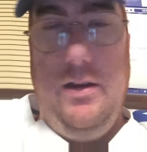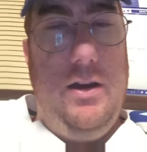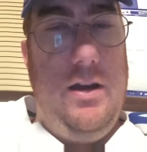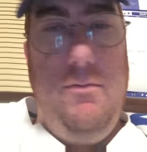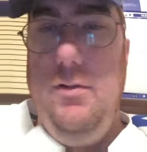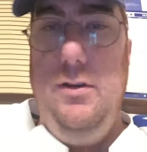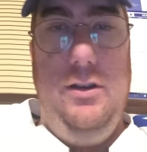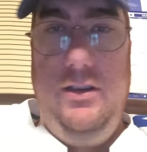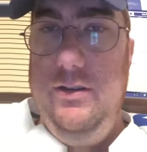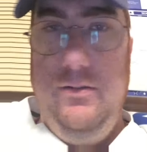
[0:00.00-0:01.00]
I really
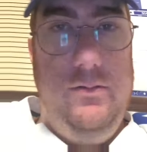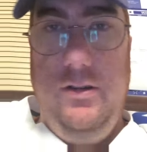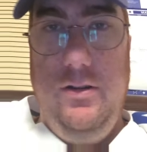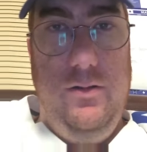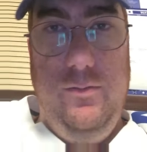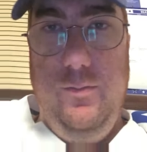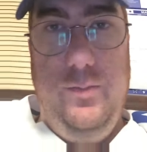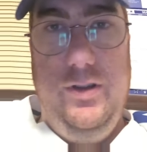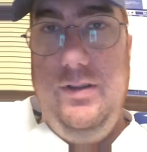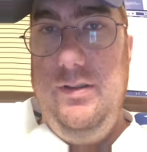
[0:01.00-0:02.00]
don't know.
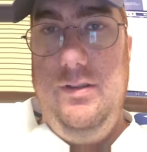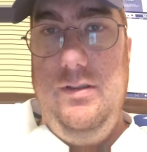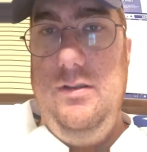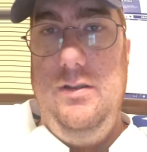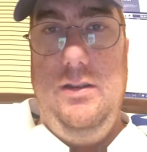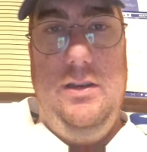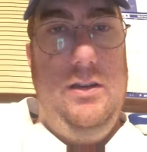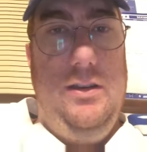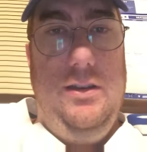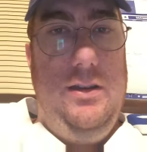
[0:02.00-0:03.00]
But
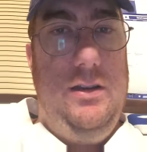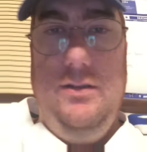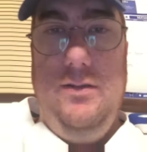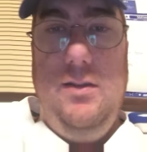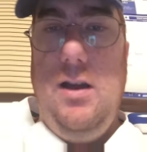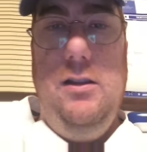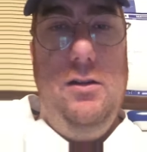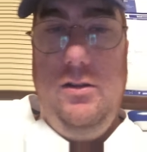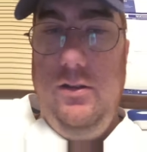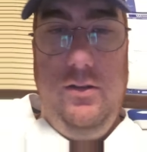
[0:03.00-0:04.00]
it's not
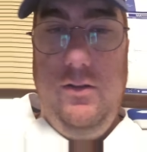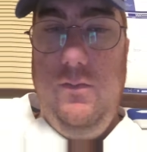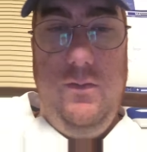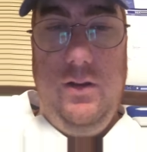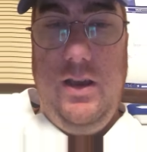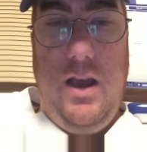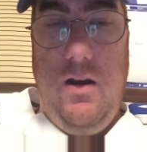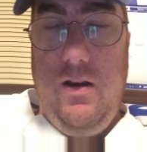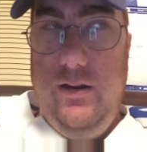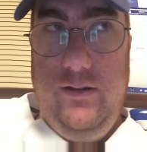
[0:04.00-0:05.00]
looking good for
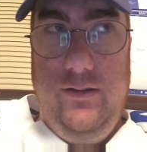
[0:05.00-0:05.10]
Garrett.